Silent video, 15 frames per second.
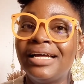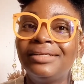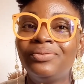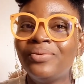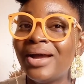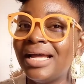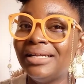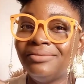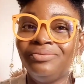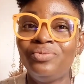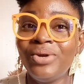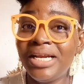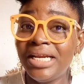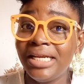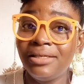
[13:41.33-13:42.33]

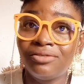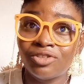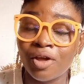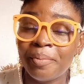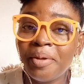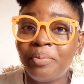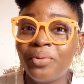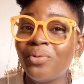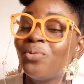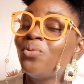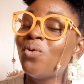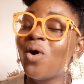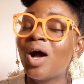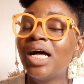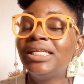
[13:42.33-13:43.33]
winning, some people
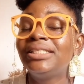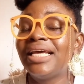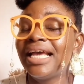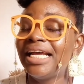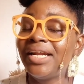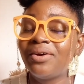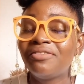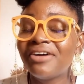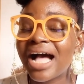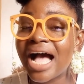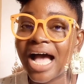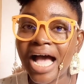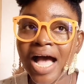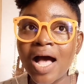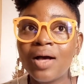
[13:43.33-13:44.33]
won head of
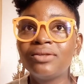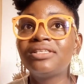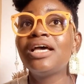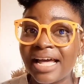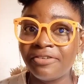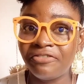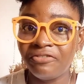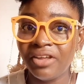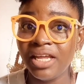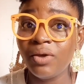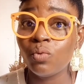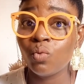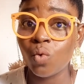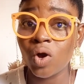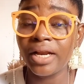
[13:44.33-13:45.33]
house. Kafi
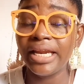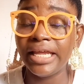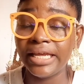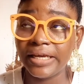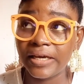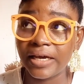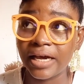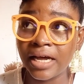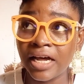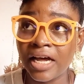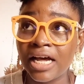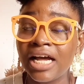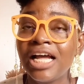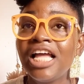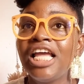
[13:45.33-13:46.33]
won a
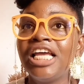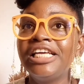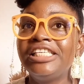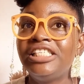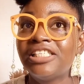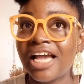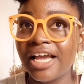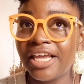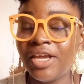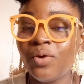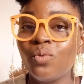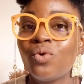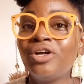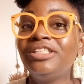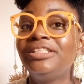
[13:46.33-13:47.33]
car. Jackie
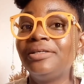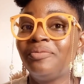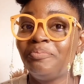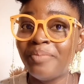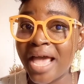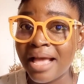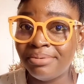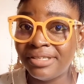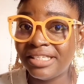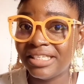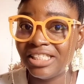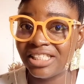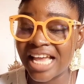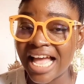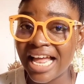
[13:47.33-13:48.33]
won the Pepsi
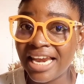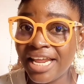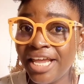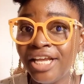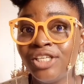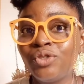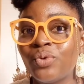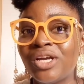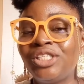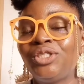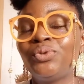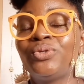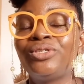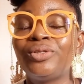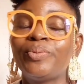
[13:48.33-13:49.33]
challenge, where she
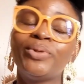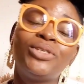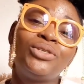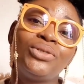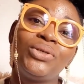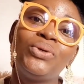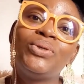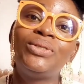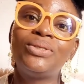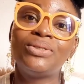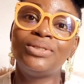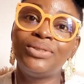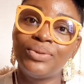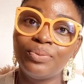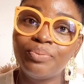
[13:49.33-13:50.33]
was supposed to go to
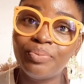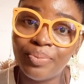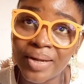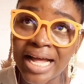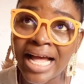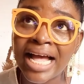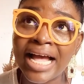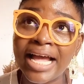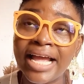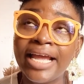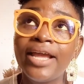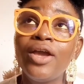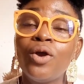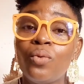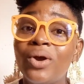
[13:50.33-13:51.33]
Dubai,
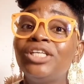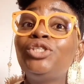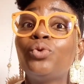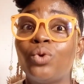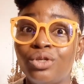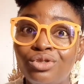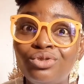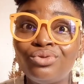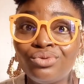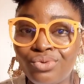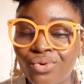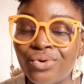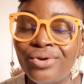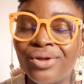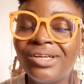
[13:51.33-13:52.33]
where she was to
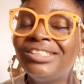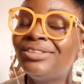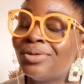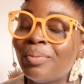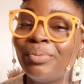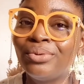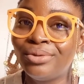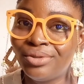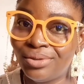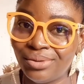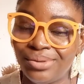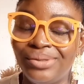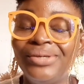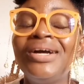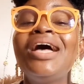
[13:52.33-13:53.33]
go
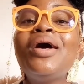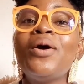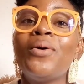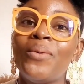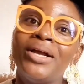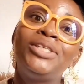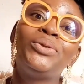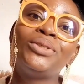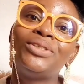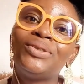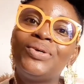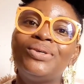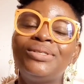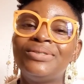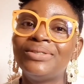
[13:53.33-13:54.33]

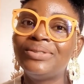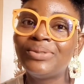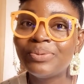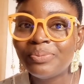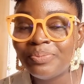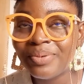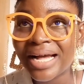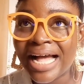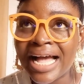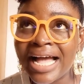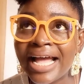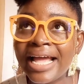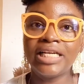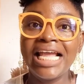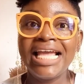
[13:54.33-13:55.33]
to
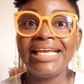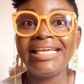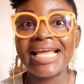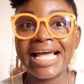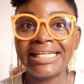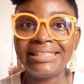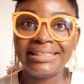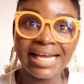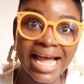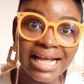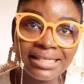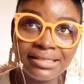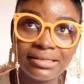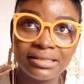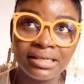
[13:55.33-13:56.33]
Dubai. Their
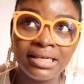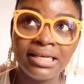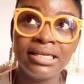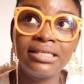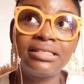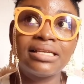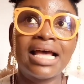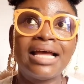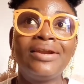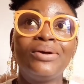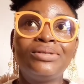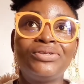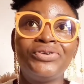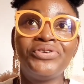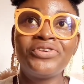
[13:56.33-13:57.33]
dances, and
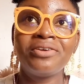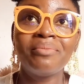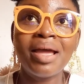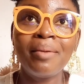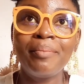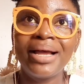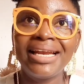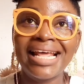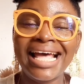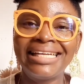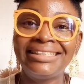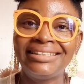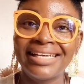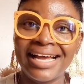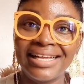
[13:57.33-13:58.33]
also you remember
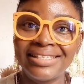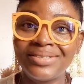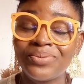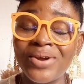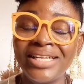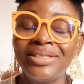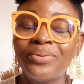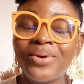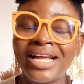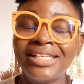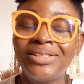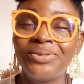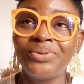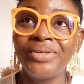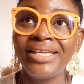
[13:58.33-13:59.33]
that dance when they were
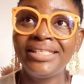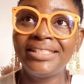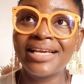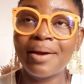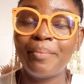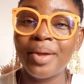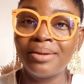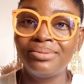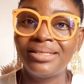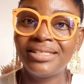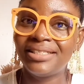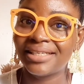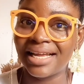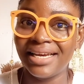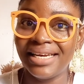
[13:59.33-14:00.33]
doing their Pepsi
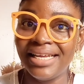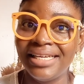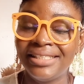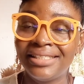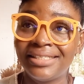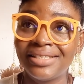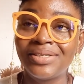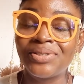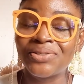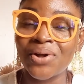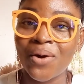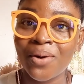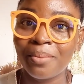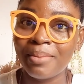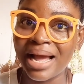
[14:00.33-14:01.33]
challenge, the
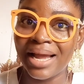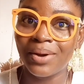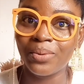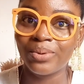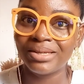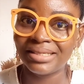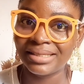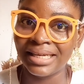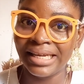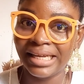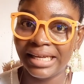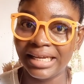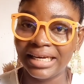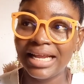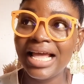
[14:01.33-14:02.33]
song Mike was
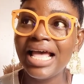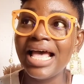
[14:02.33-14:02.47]
singing,